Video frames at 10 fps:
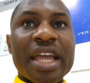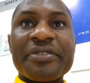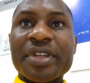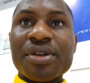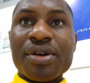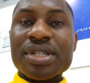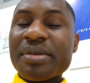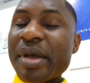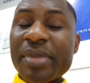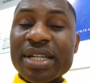If it does,
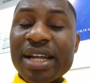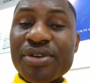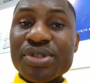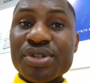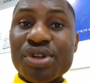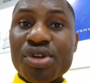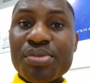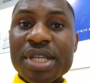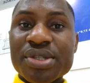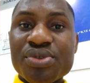remember there are also
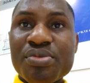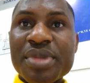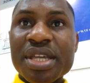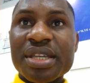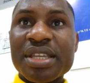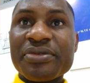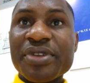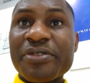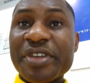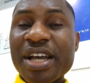documents you may give
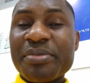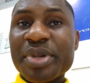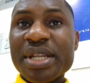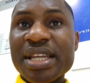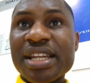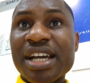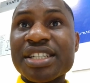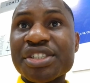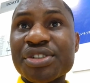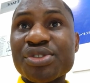your fingerprint in
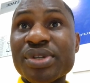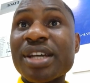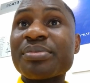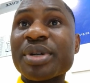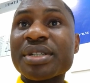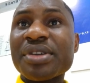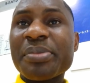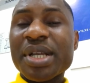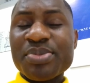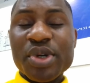addition to that, but your
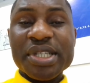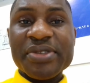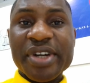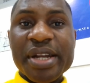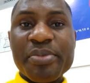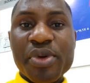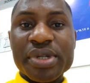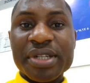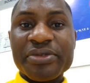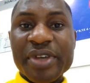passport is very
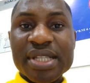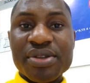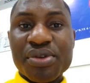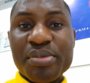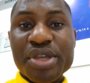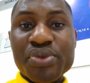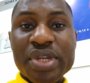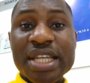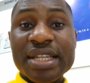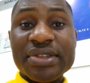important. First document
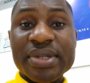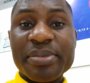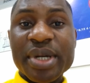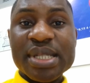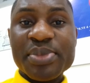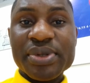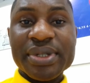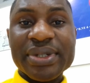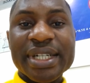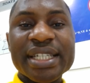you need is your passport,
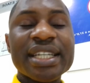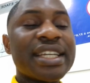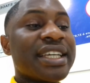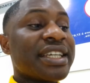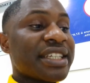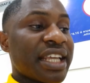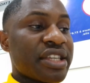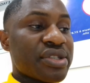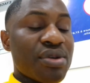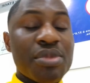all right?
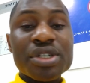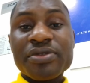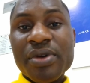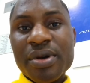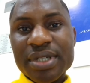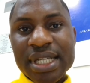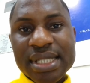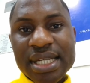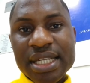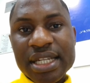Thank you so much for
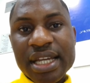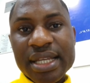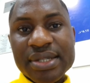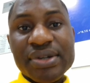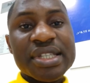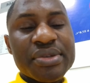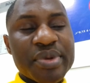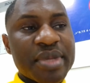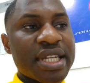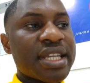understanding, guys. Until
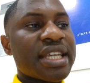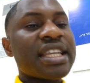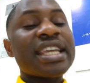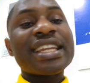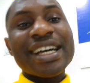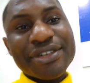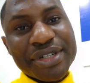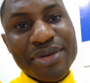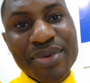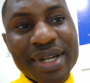we meet again in
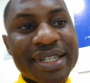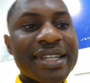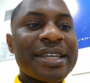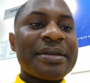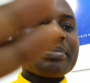another one.